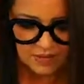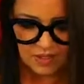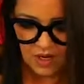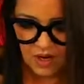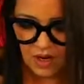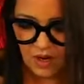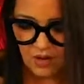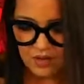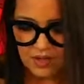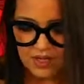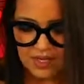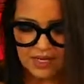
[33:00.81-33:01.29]

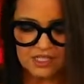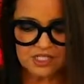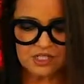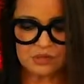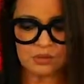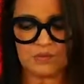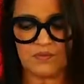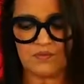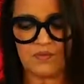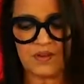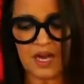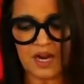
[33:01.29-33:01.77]
Okay, so
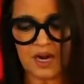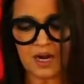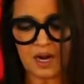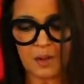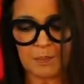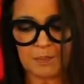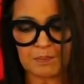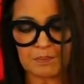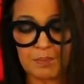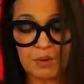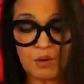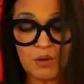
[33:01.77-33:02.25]
we've got a
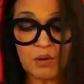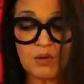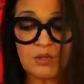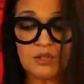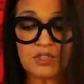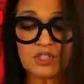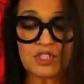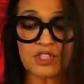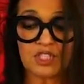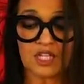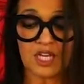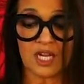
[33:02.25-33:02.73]

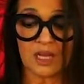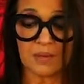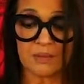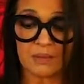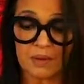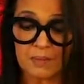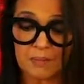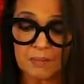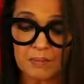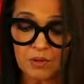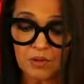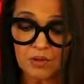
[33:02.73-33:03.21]
bold shape,
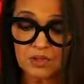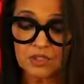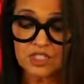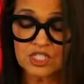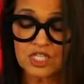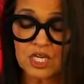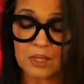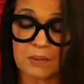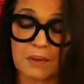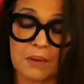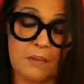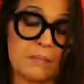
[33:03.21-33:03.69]
a bold
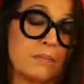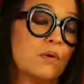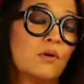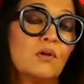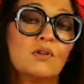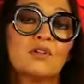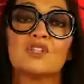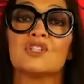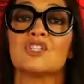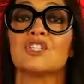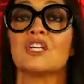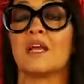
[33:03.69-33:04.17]
shape, a
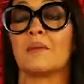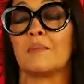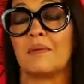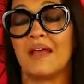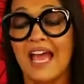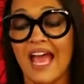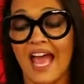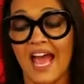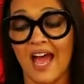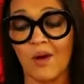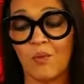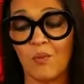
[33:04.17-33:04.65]
bold shape.
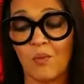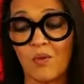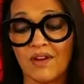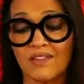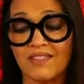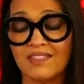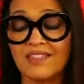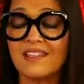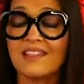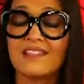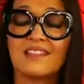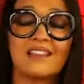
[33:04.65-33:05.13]
And
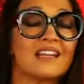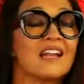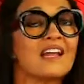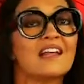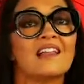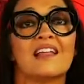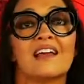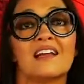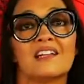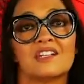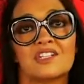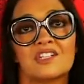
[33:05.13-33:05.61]
one thing that I
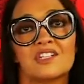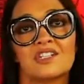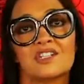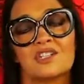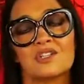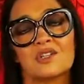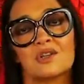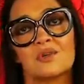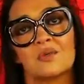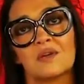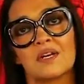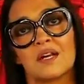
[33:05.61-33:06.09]
like to
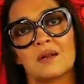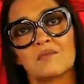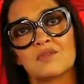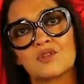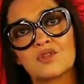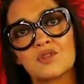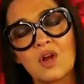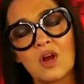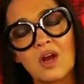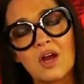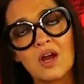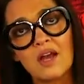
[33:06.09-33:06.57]
do when I'm
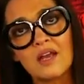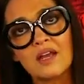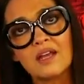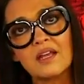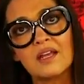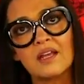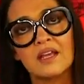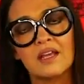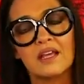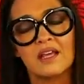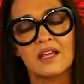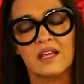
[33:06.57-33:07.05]
drawing,
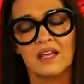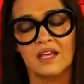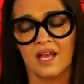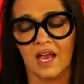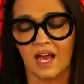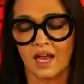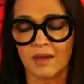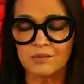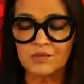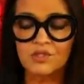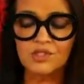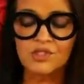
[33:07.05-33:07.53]

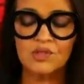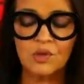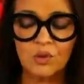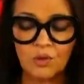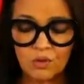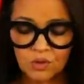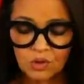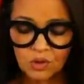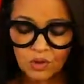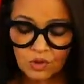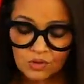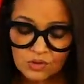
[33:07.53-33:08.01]
I'm so
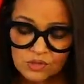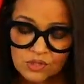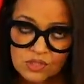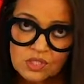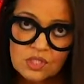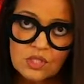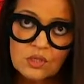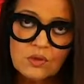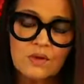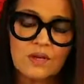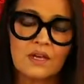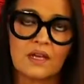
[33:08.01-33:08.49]
close
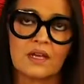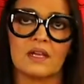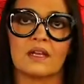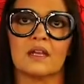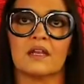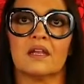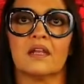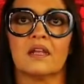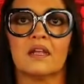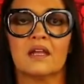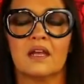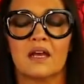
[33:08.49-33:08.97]
to it.
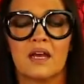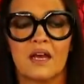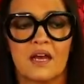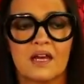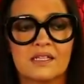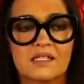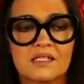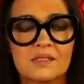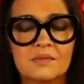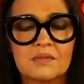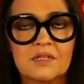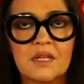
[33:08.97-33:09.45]

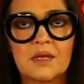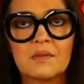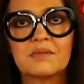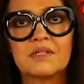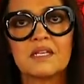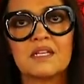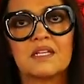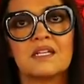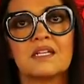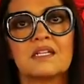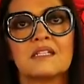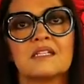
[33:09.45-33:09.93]
Sometimes
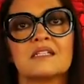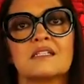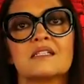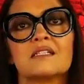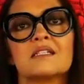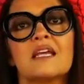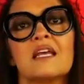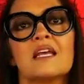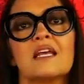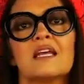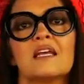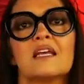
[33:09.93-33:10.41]
I need to
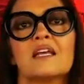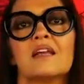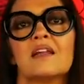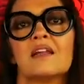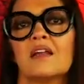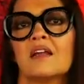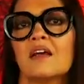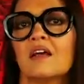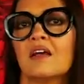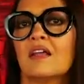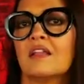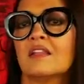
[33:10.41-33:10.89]
take it
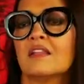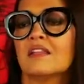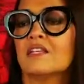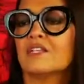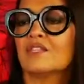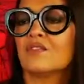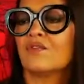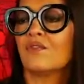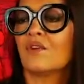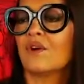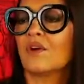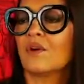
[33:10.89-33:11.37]

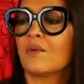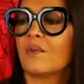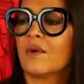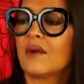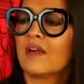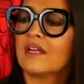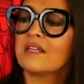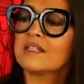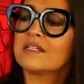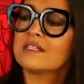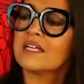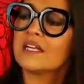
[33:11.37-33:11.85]
this far
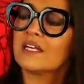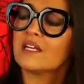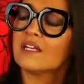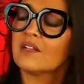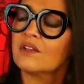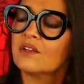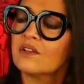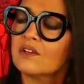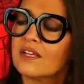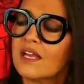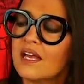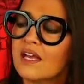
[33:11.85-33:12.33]
away and take a
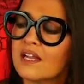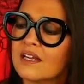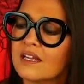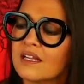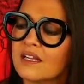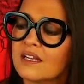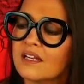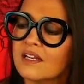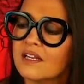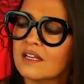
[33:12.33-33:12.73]
look at it.